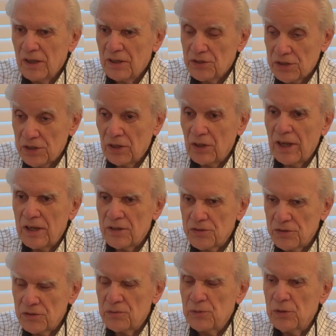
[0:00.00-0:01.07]
still has
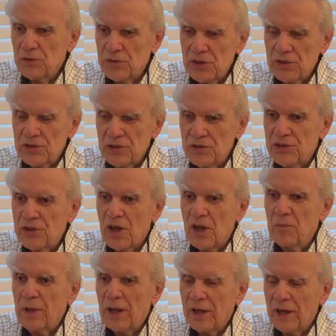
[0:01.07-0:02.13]
these musicians
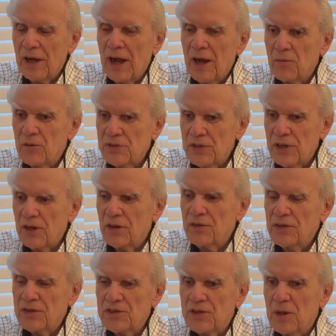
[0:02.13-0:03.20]
come in, and I was there in
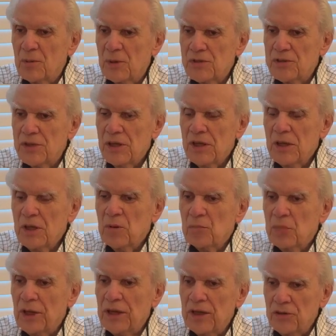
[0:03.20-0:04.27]
the summers
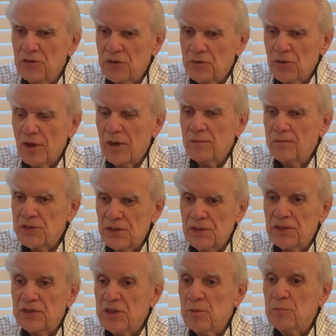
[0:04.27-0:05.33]
playing the drums and the
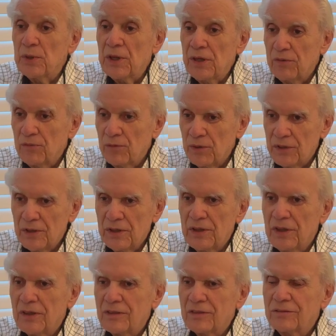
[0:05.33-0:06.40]
timpani with the uh,
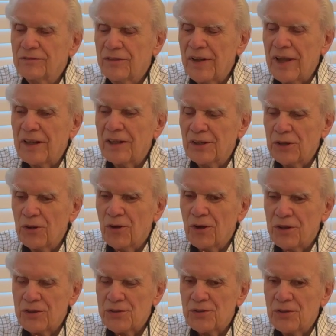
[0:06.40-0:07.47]
faculty
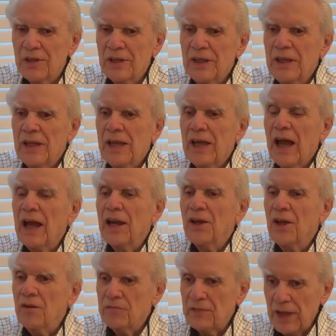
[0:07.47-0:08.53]
orchestra. I
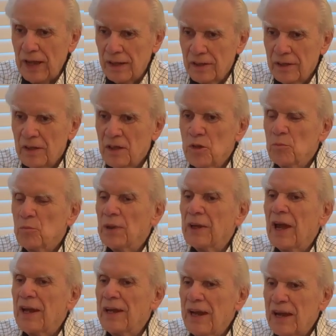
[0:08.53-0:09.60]
loved that but
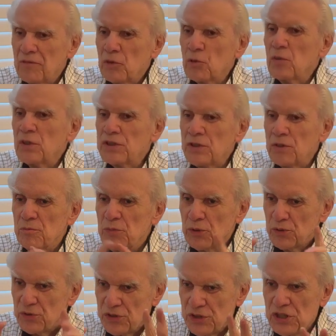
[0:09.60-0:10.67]
I never was a
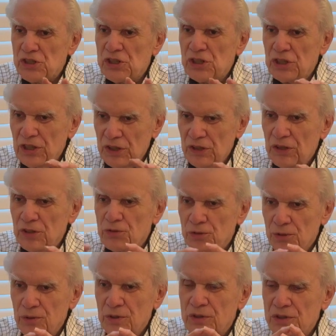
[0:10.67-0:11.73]
musician in the
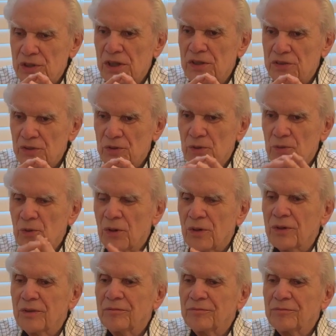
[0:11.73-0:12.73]
truest sense of the word.